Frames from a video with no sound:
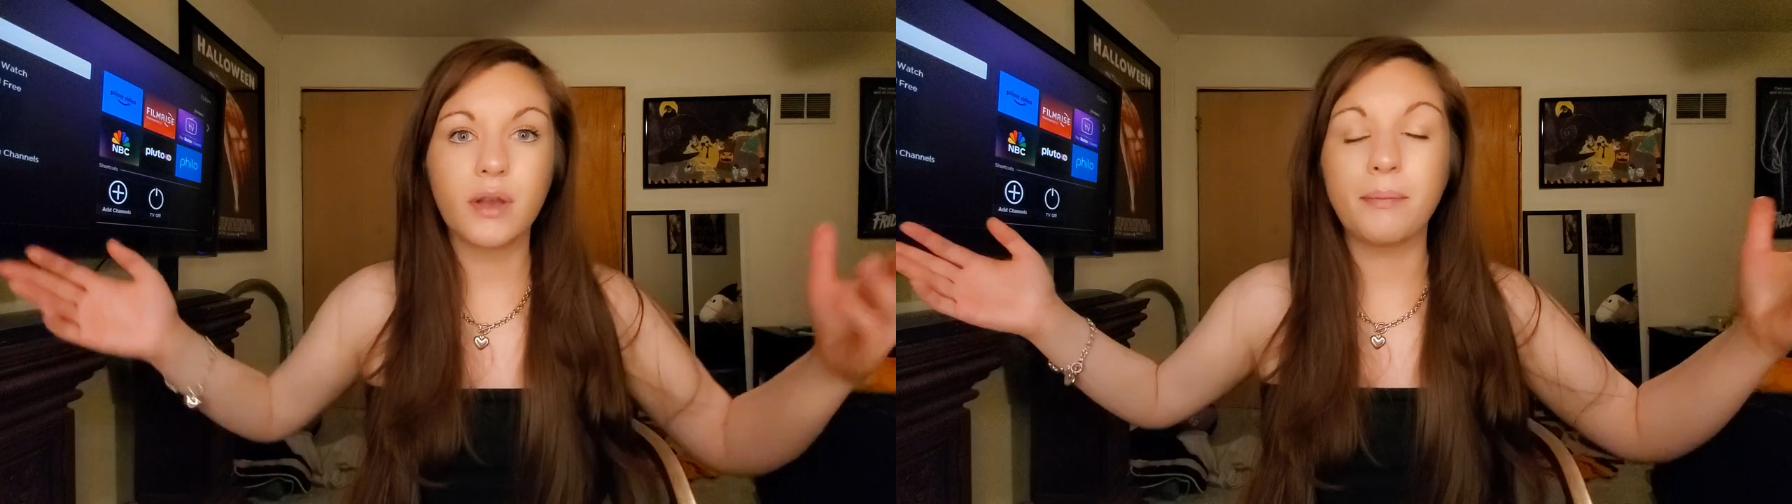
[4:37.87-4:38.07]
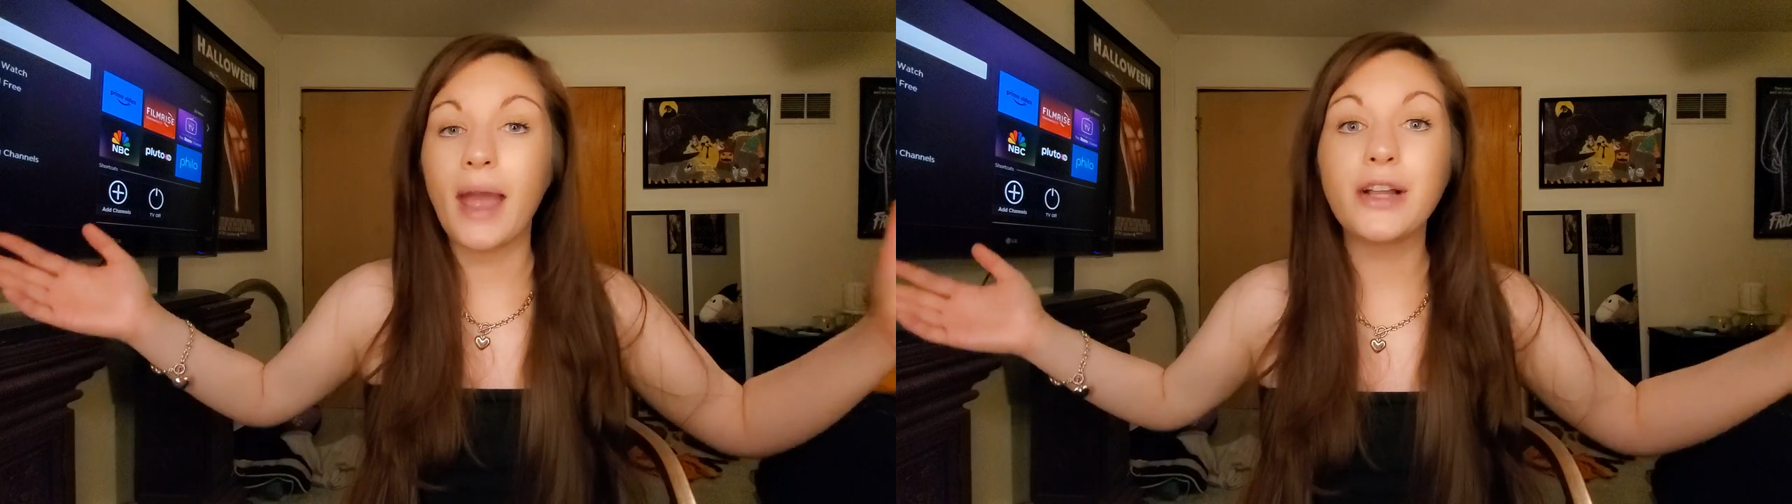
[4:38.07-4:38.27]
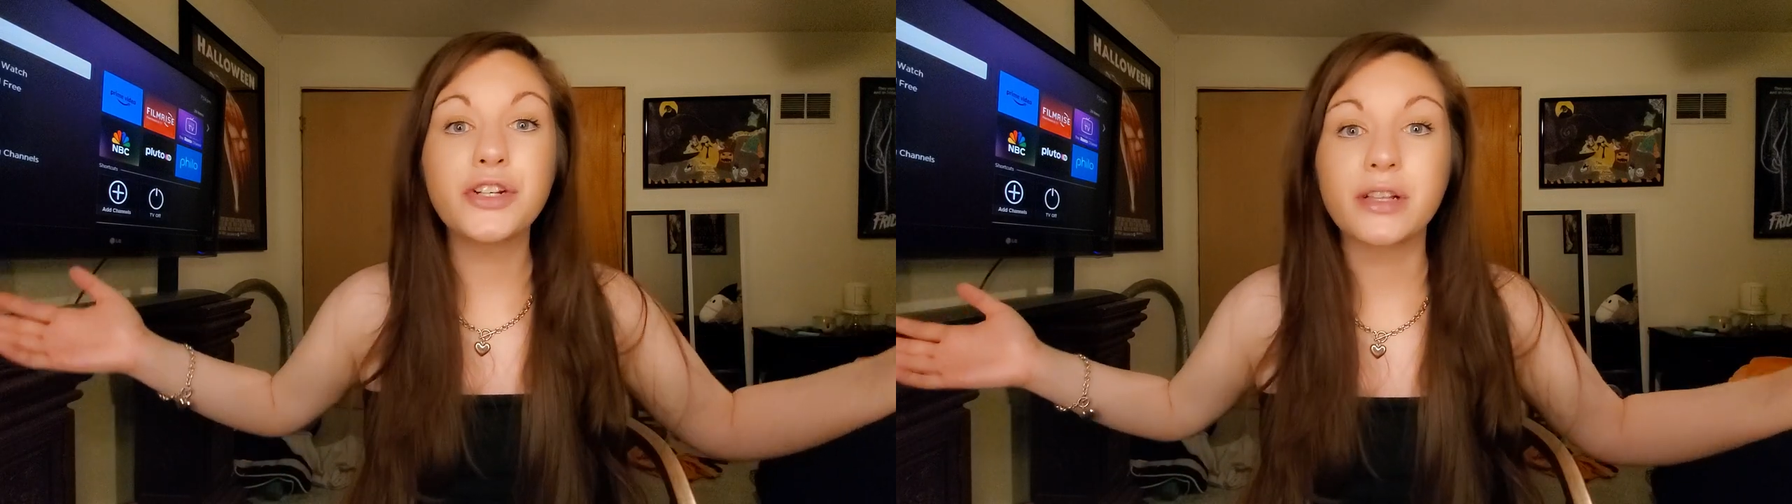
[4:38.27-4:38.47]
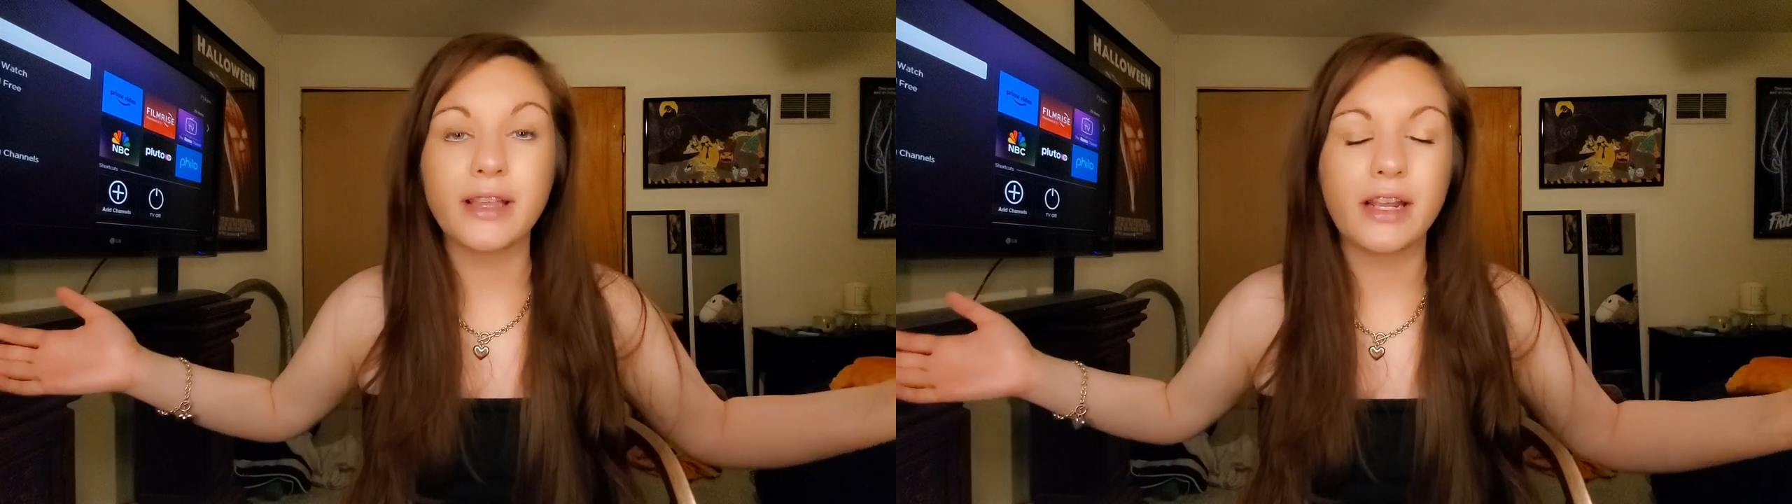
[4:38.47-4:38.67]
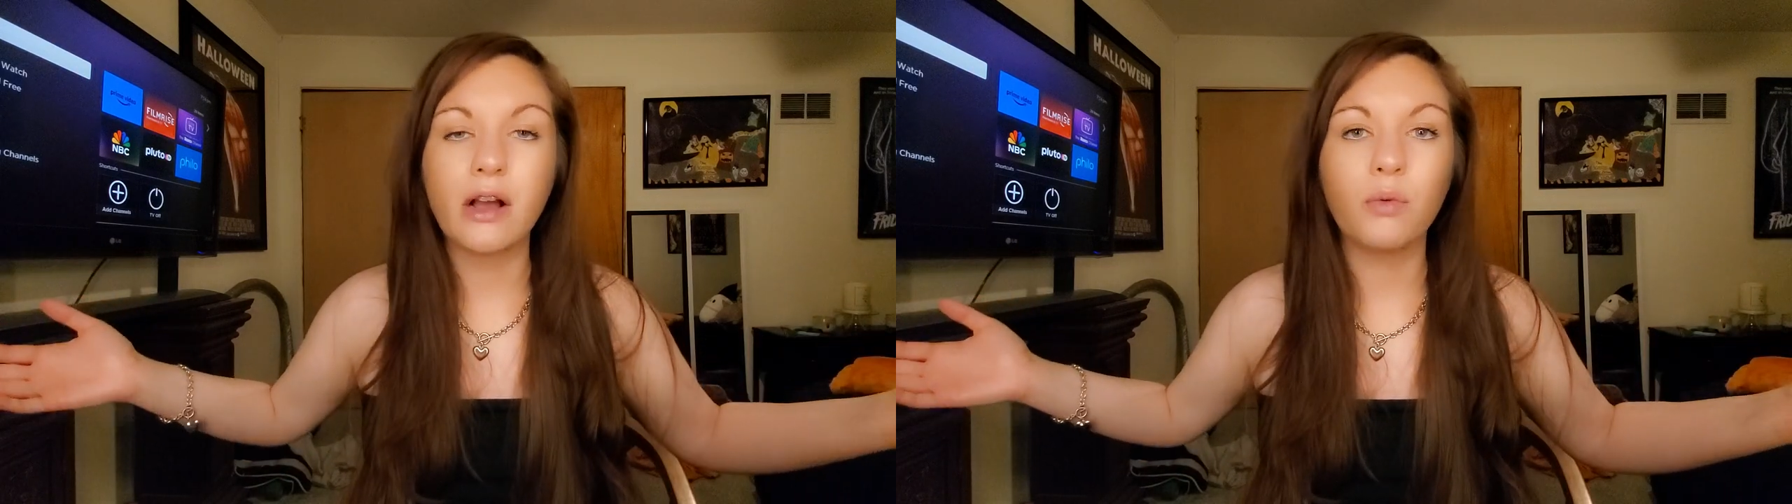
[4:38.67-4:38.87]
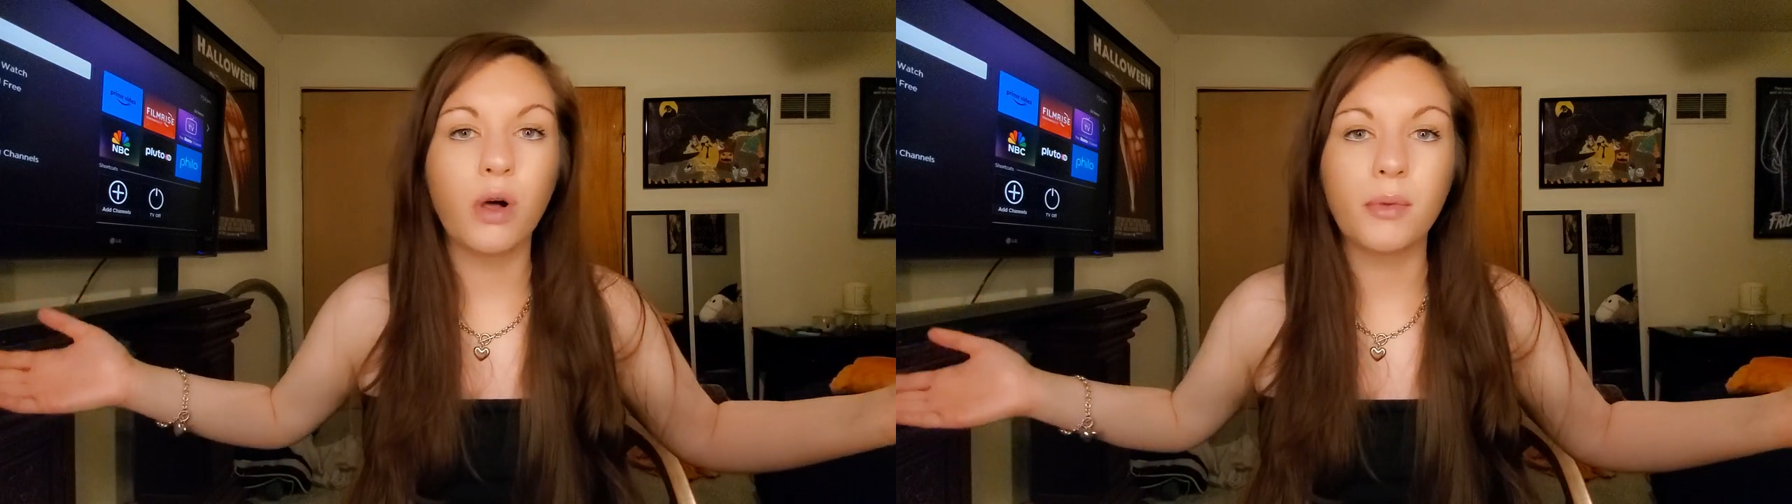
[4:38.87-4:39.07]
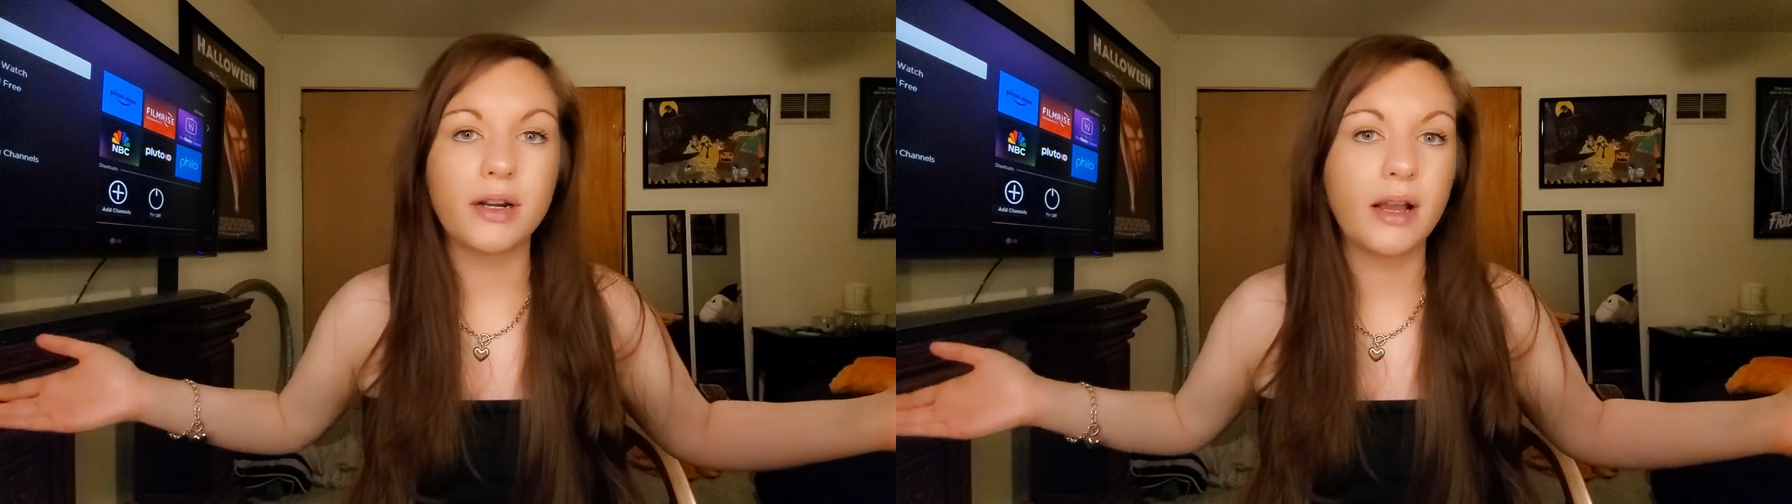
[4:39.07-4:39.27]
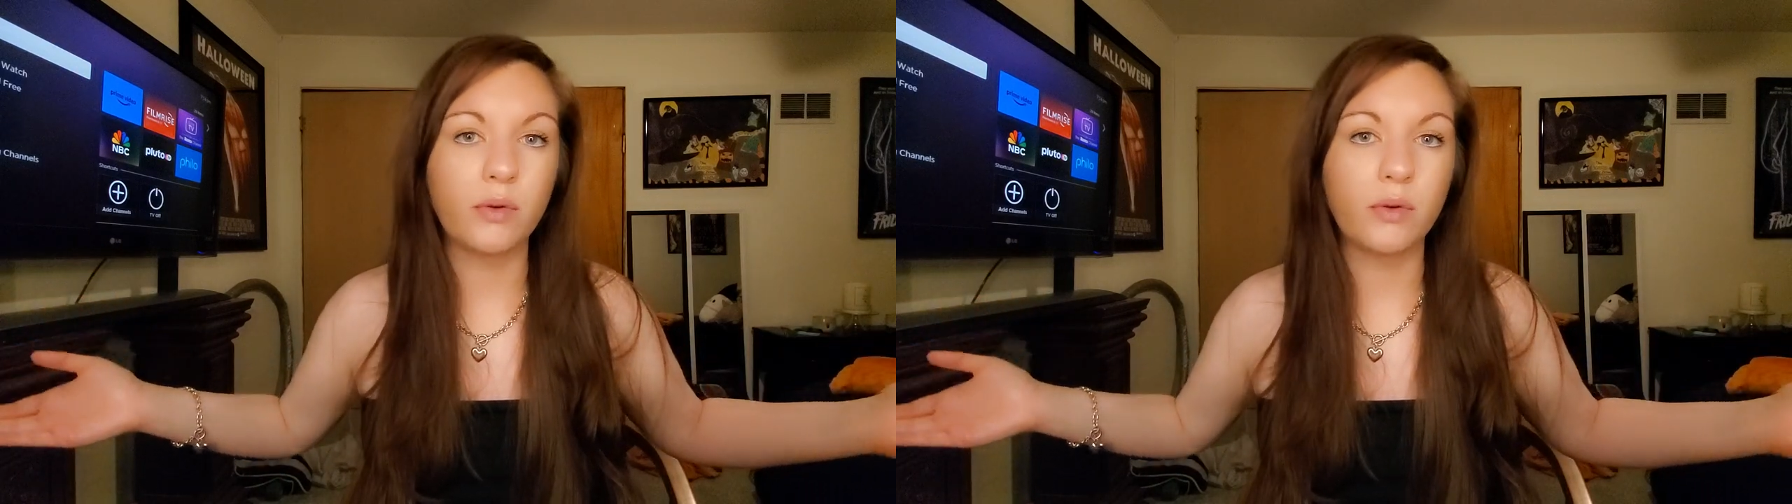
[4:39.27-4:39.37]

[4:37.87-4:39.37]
magically, you know how Walmart